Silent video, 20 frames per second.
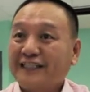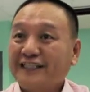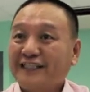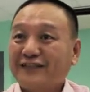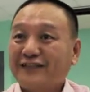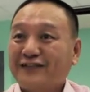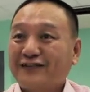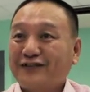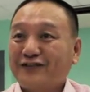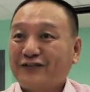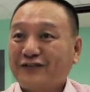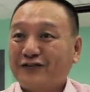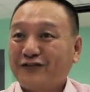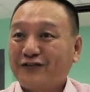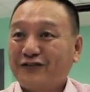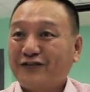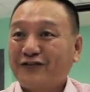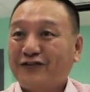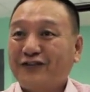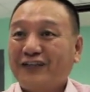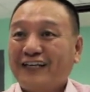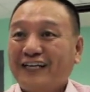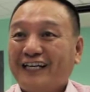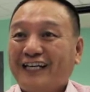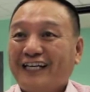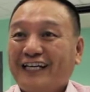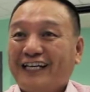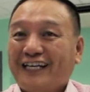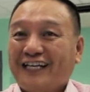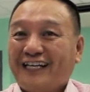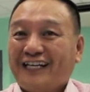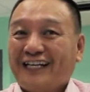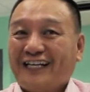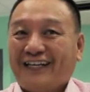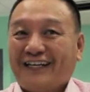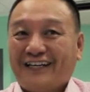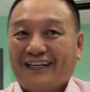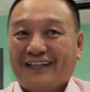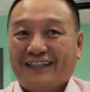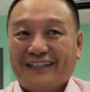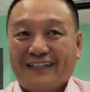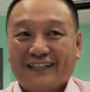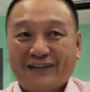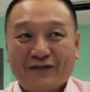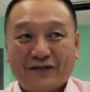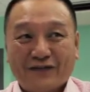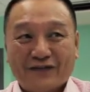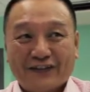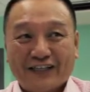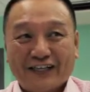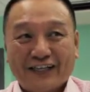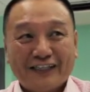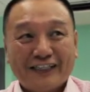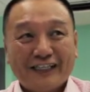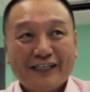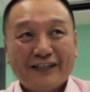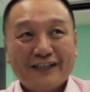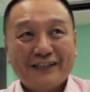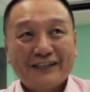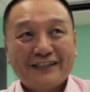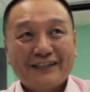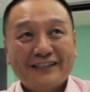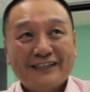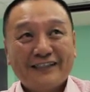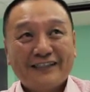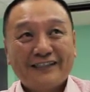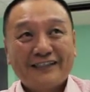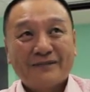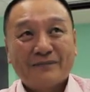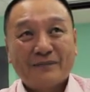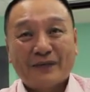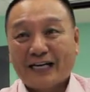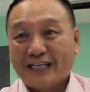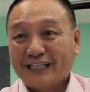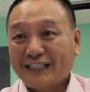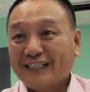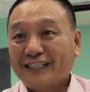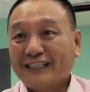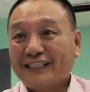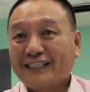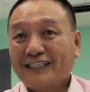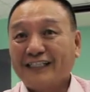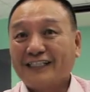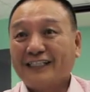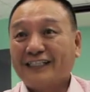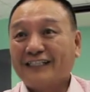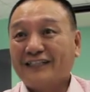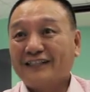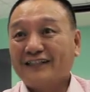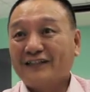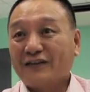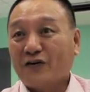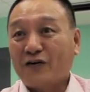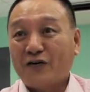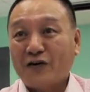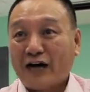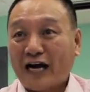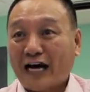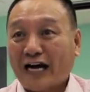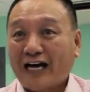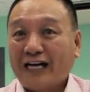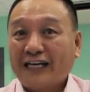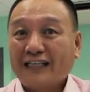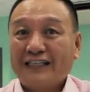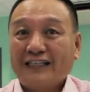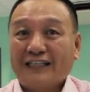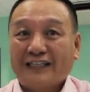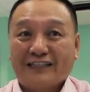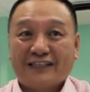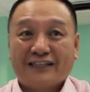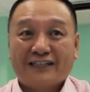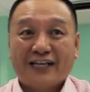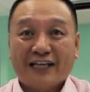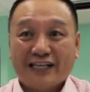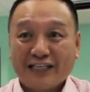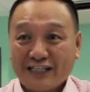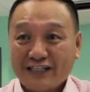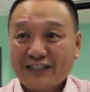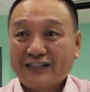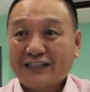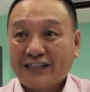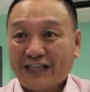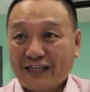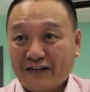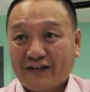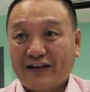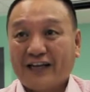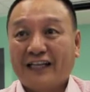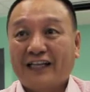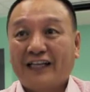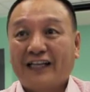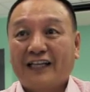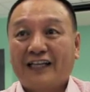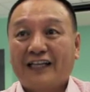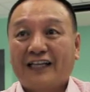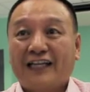So the 13 brothers and sisters all are Chinese educated.